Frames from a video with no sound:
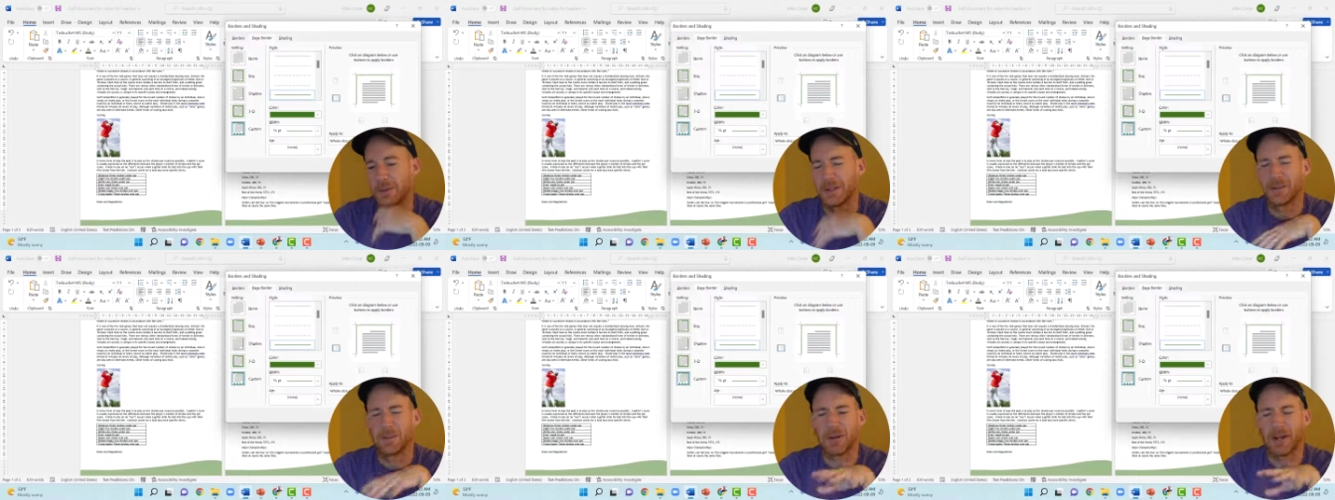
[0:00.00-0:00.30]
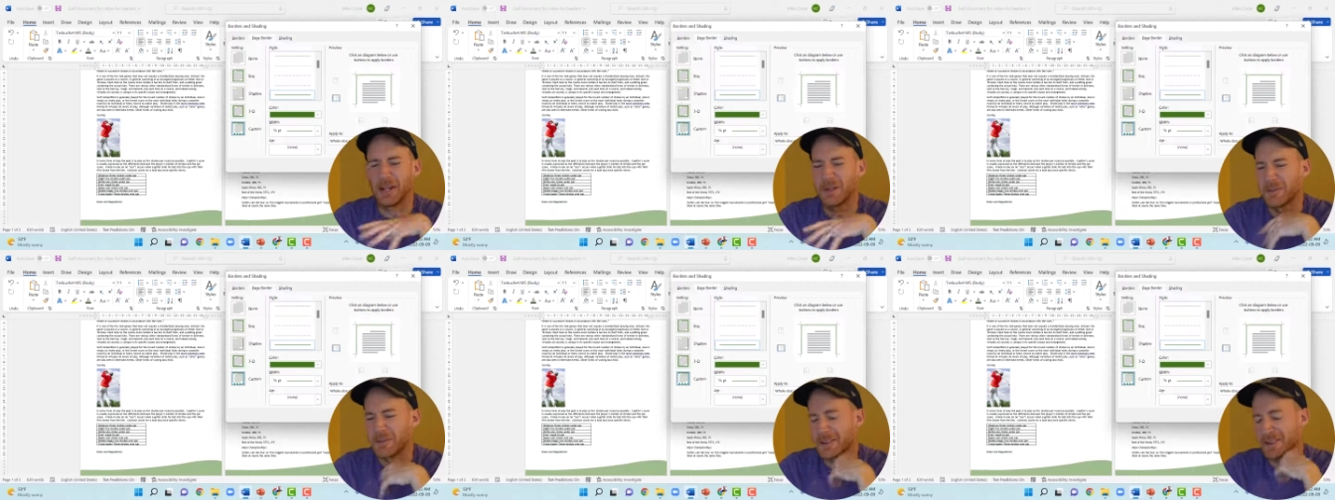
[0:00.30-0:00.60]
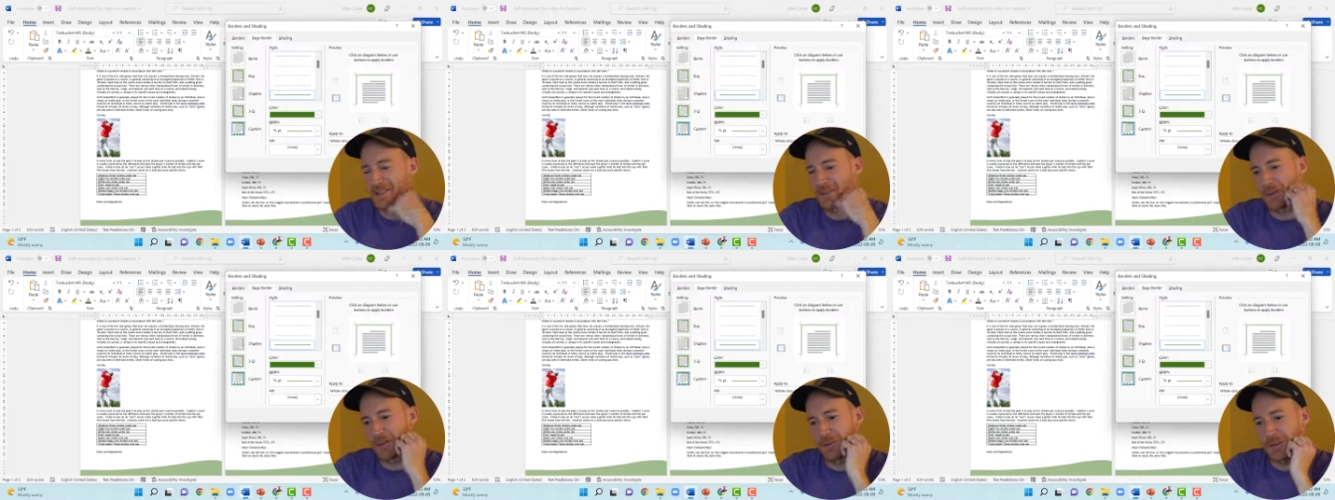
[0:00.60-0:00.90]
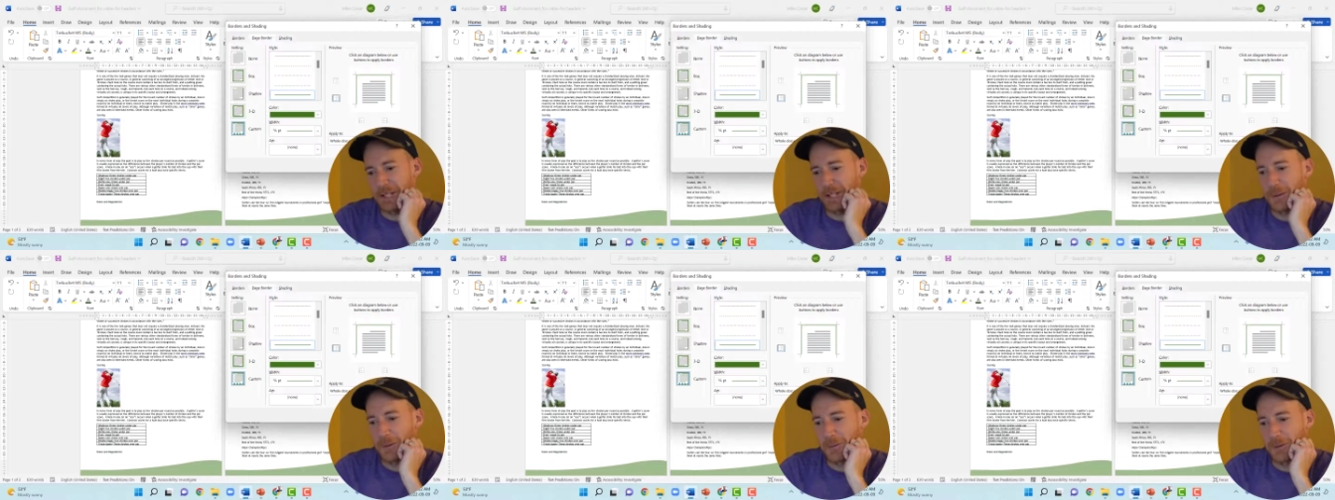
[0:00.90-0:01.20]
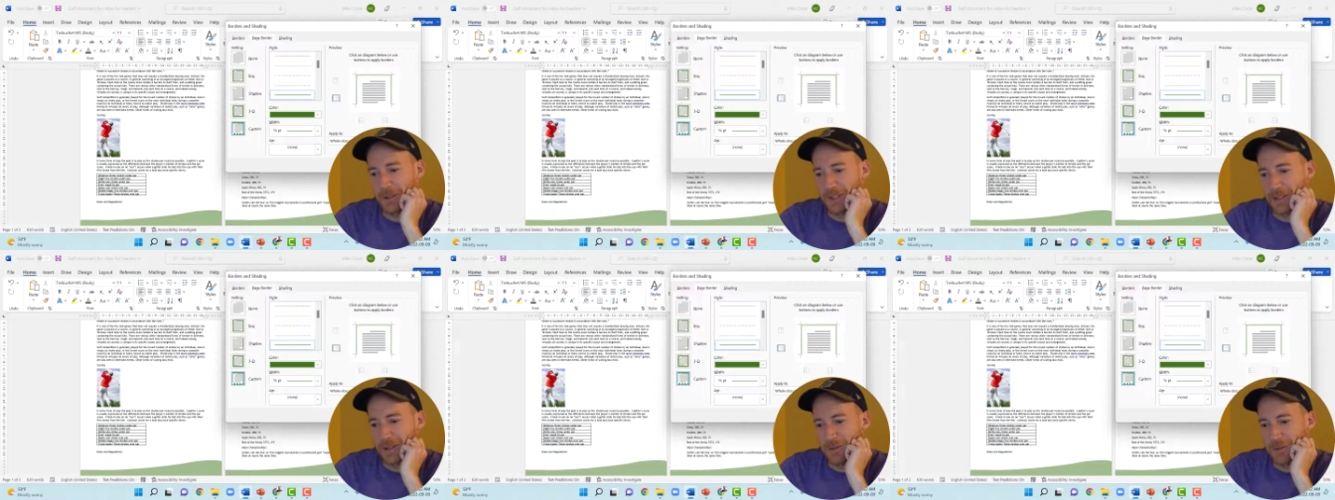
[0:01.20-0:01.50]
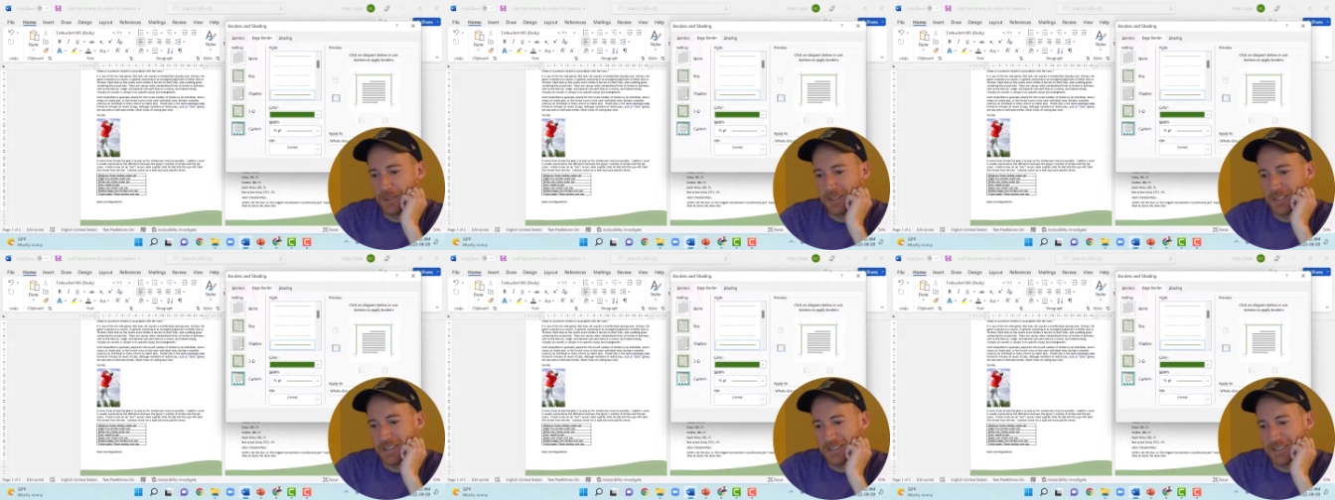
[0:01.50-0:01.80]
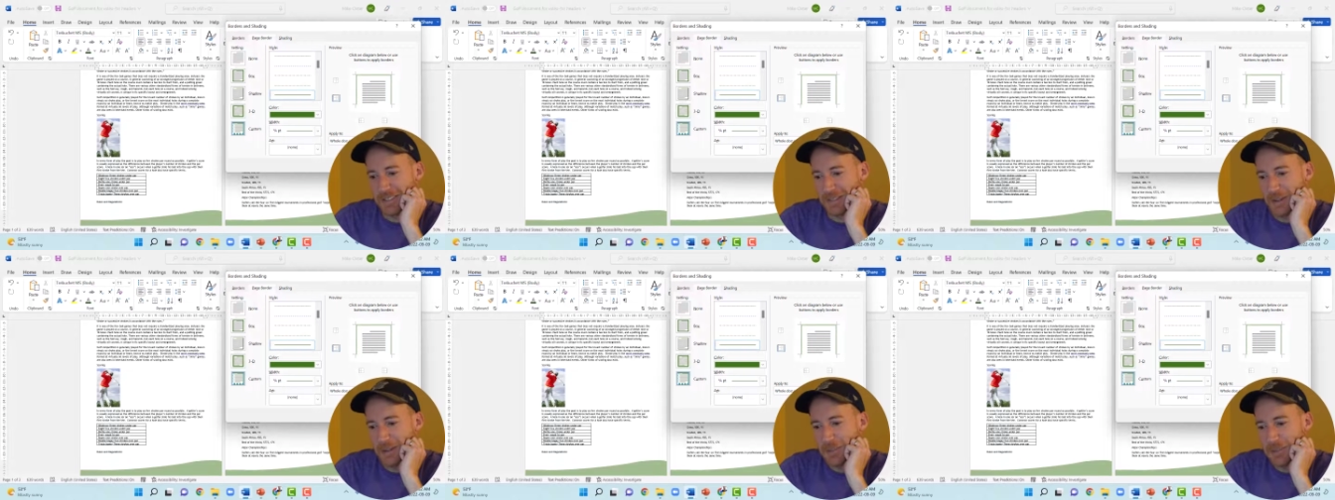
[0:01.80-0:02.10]
But the bottom is sort of like overdone with
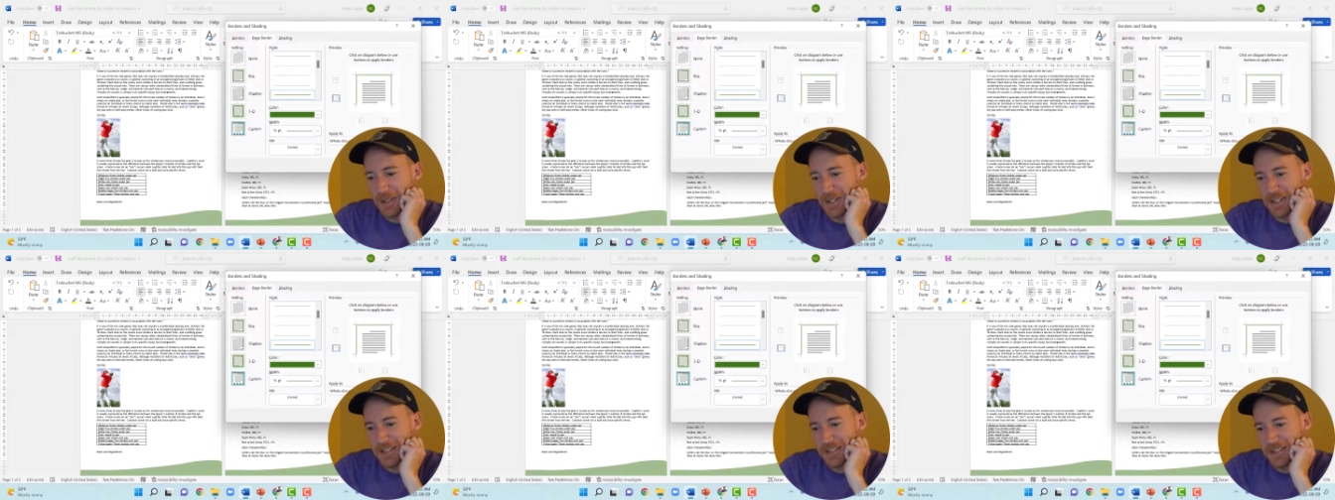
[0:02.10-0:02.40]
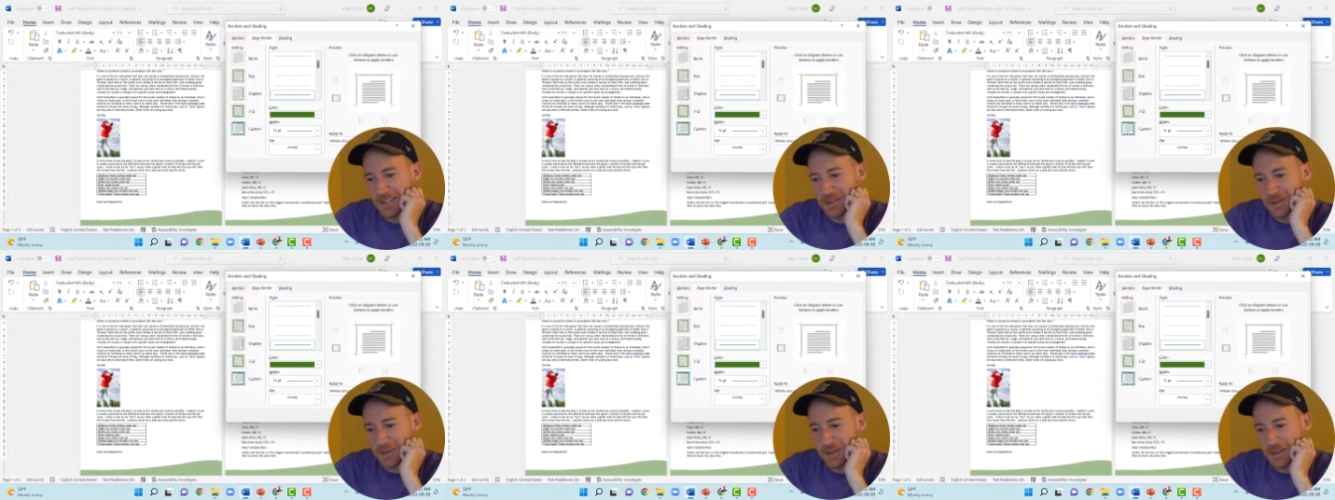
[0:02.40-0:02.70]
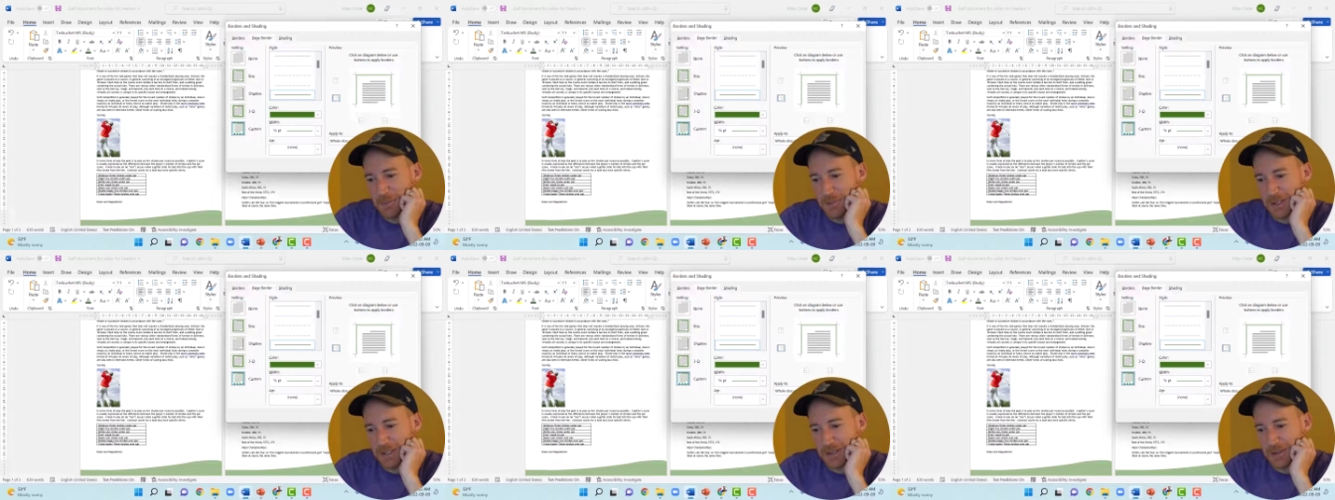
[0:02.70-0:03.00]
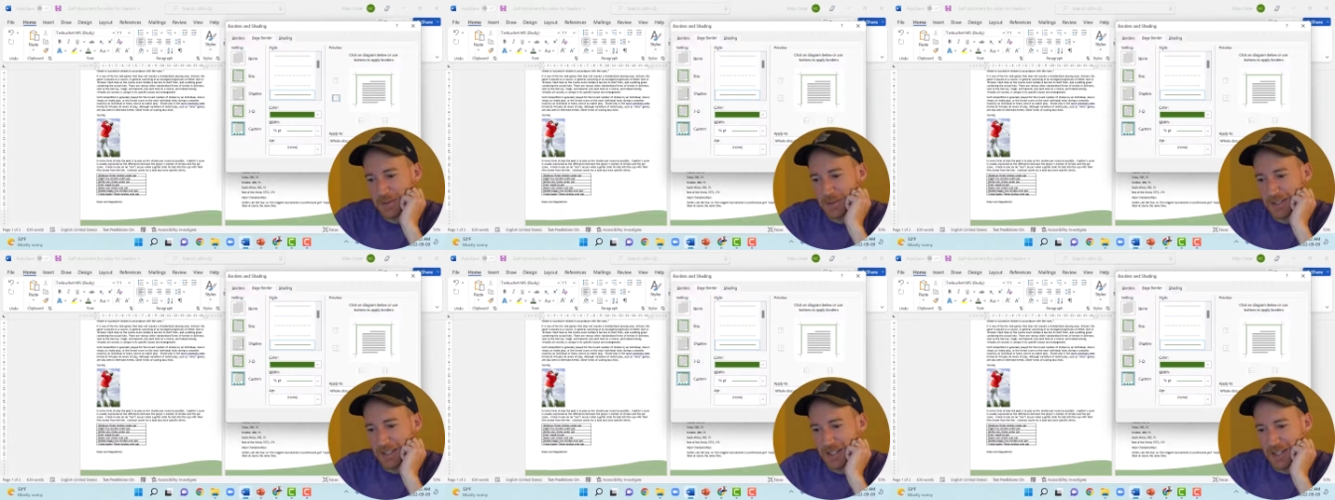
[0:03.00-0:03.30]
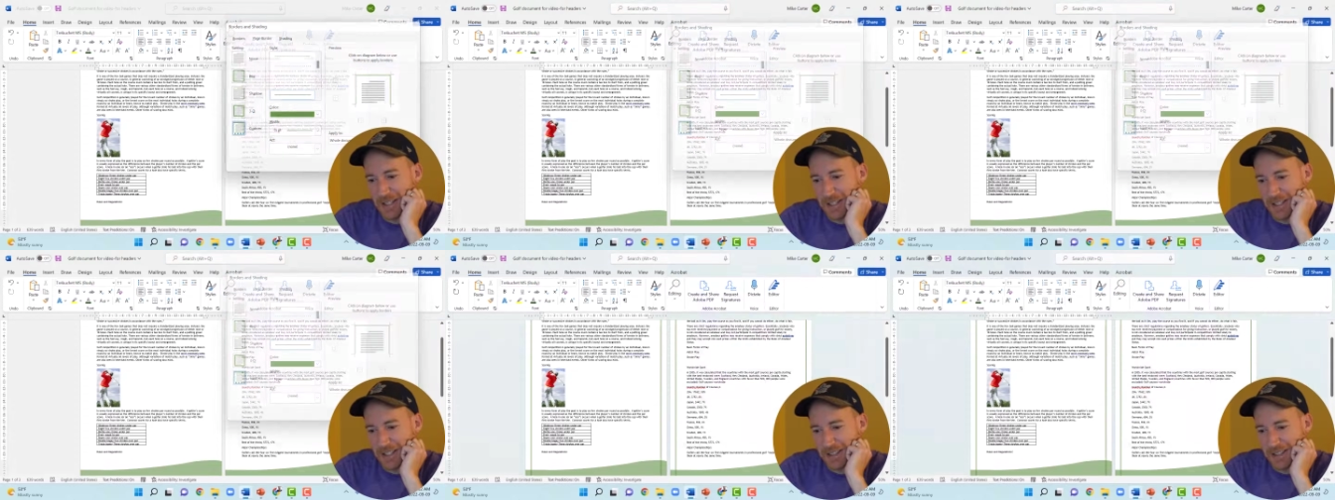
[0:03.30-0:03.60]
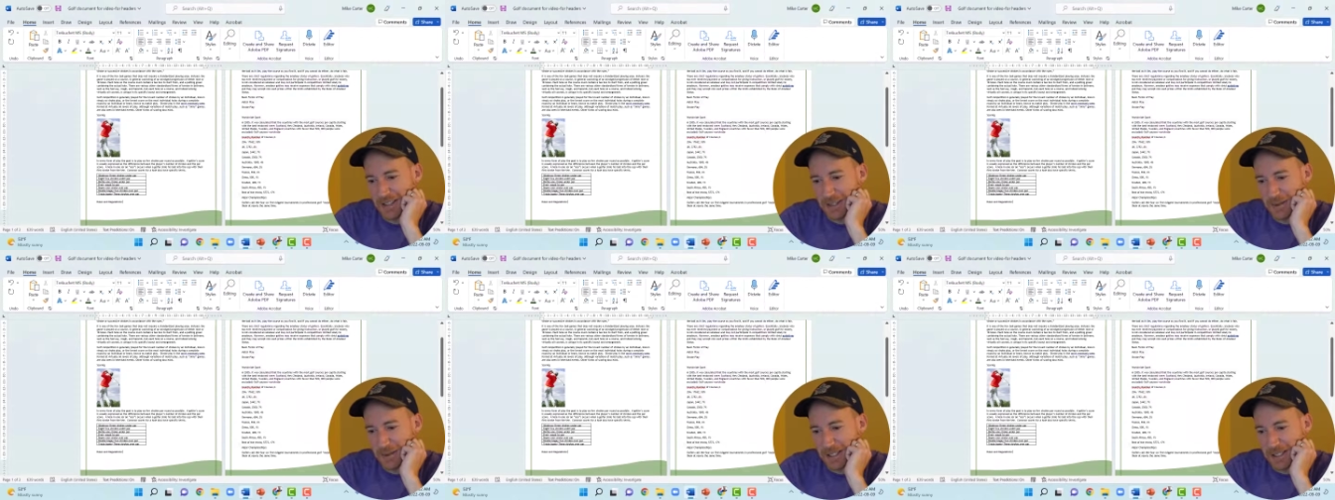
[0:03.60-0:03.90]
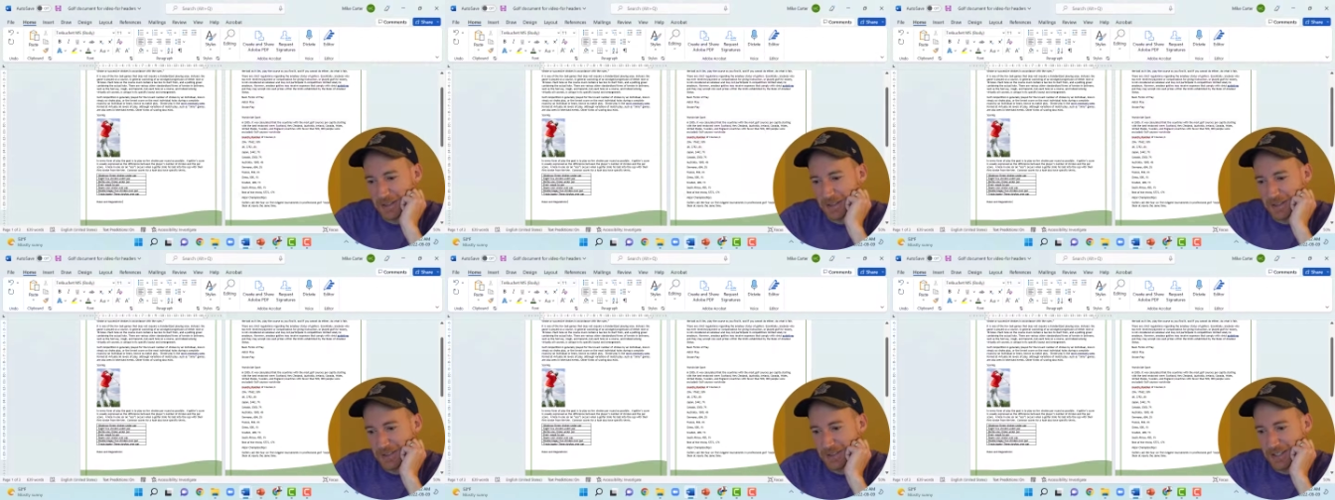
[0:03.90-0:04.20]
that slope there. So I'm going to press OK and see what
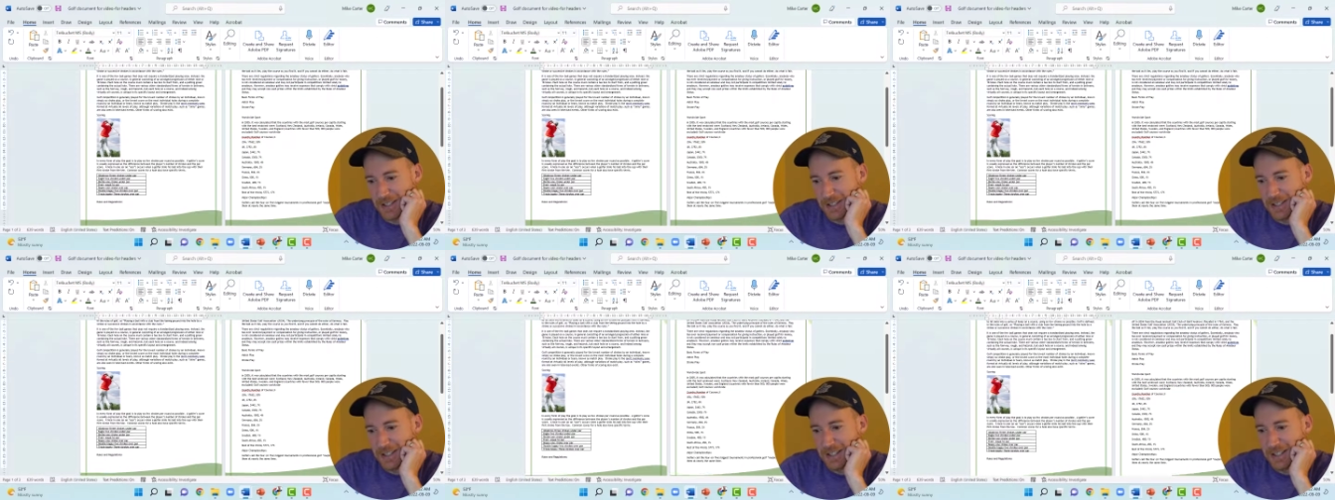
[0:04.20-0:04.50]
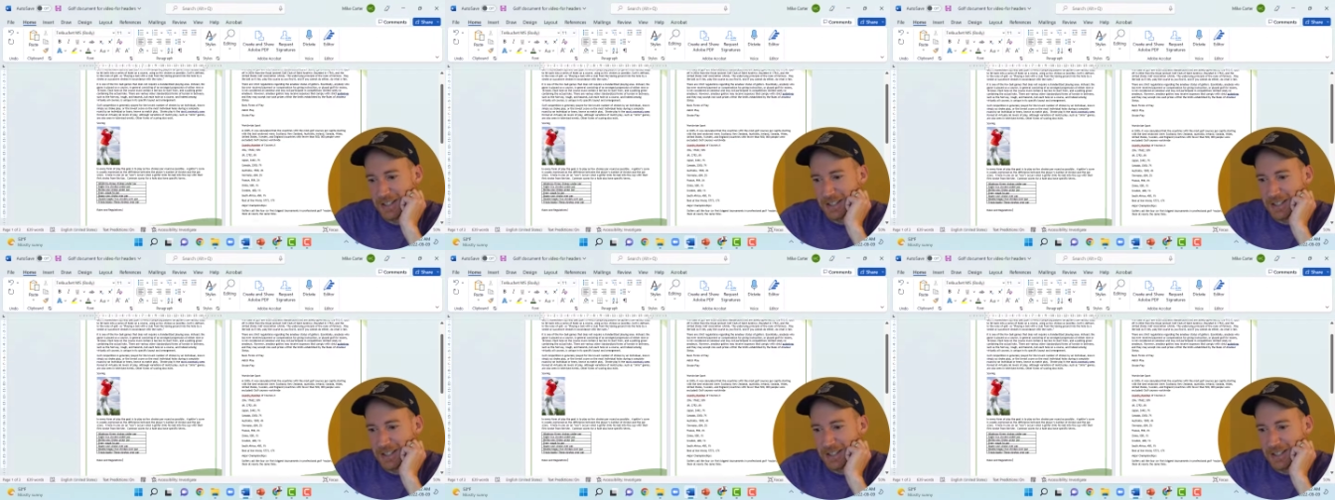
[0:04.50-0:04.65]
that looks like.